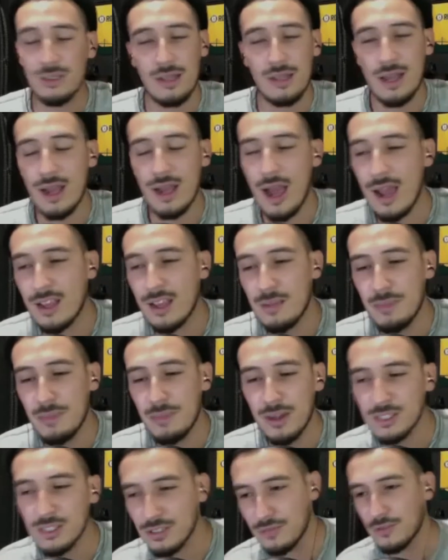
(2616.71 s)
I compare
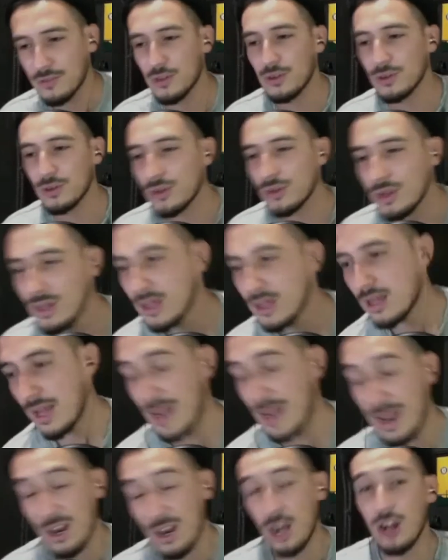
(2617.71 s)
it to food,
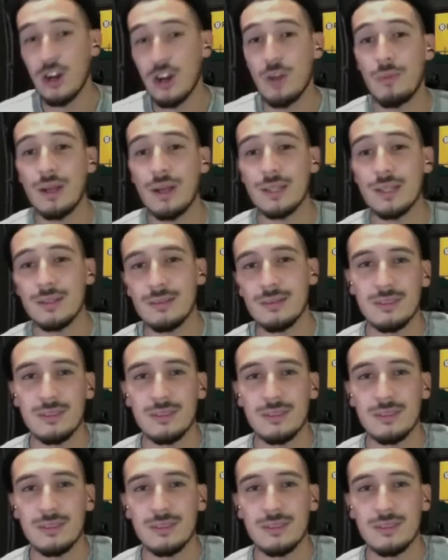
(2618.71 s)
and I call her my.